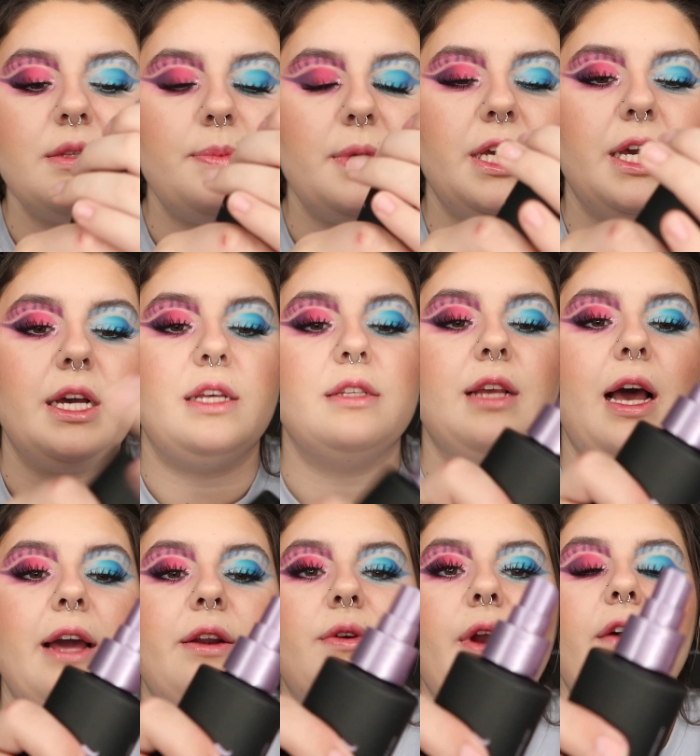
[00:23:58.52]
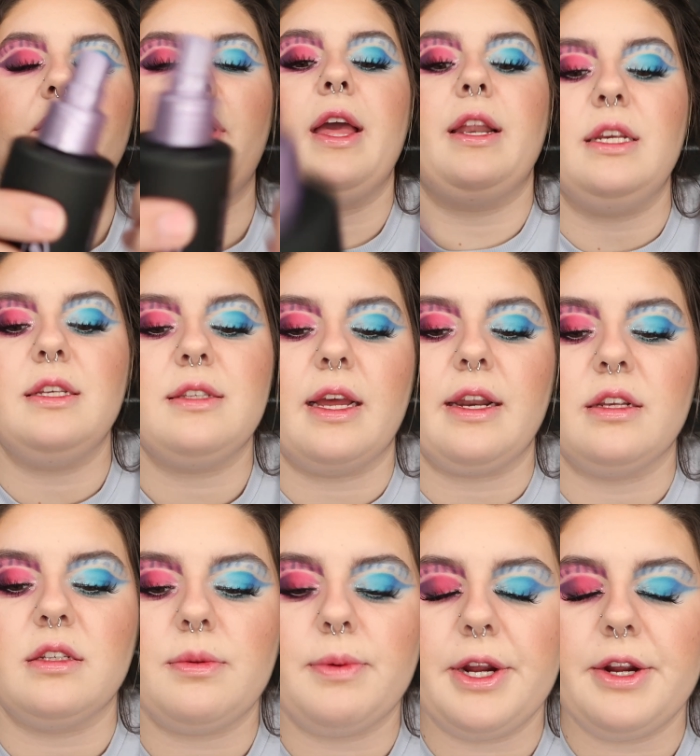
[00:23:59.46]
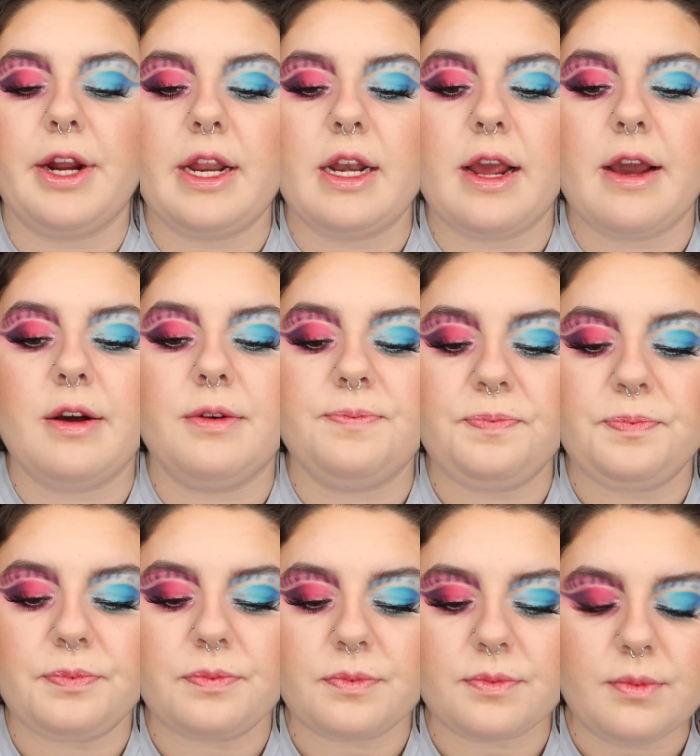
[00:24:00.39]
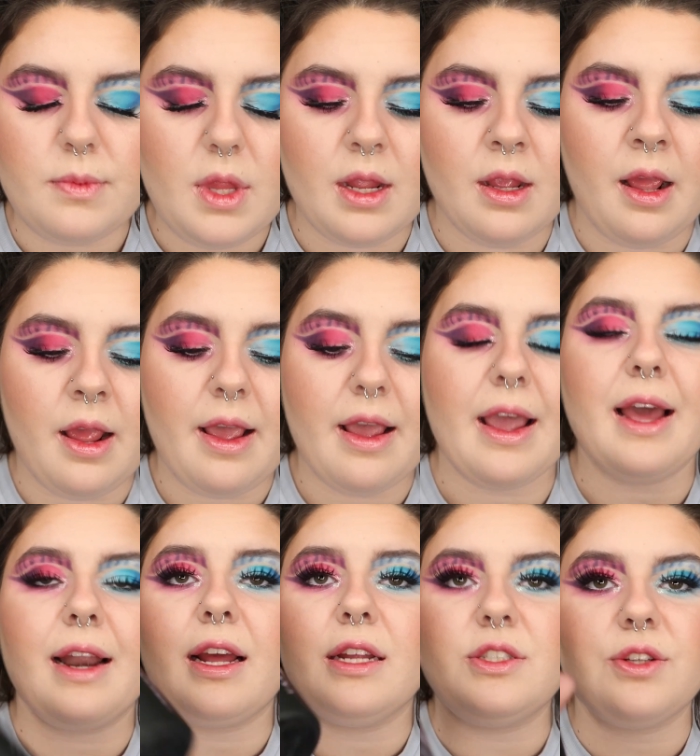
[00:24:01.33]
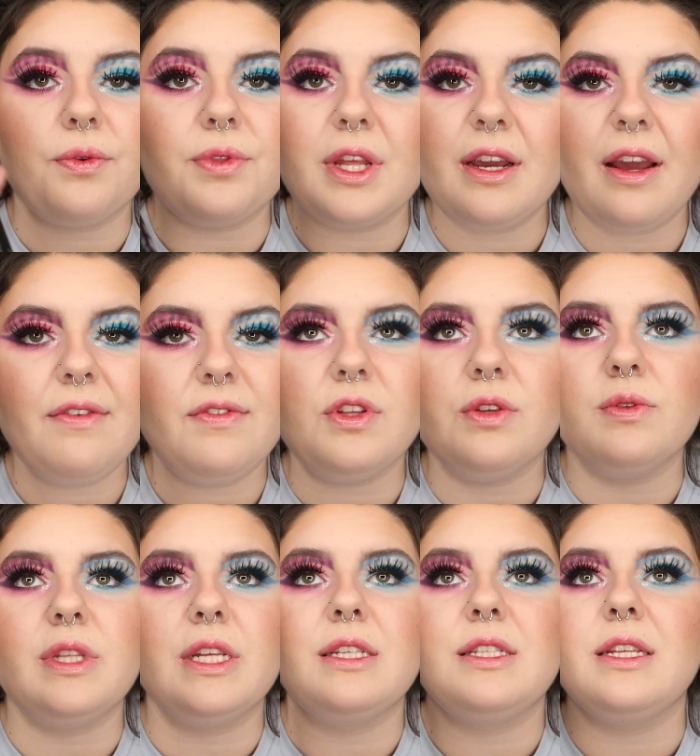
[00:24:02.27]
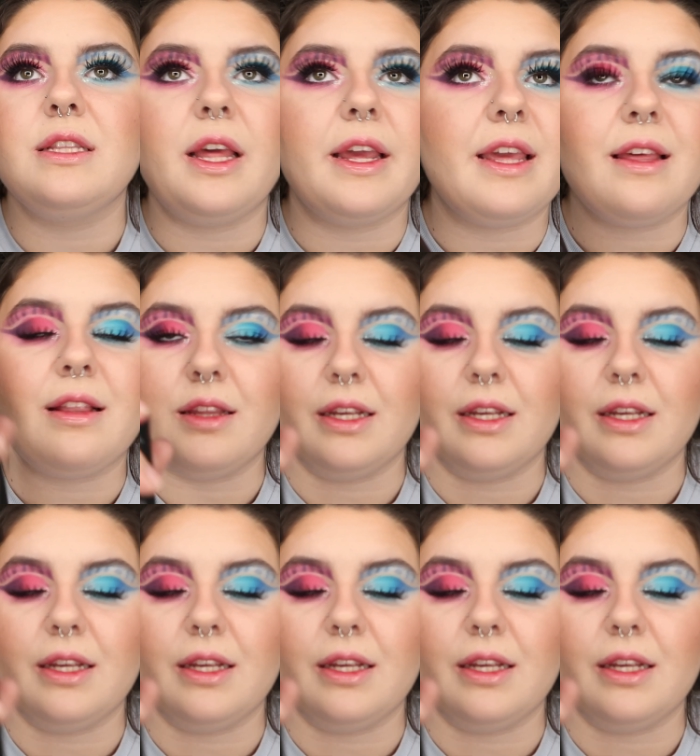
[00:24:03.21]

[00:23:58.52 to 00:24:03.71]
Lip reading: because I don't have any setting spray right now. And I don't think I've used this in like at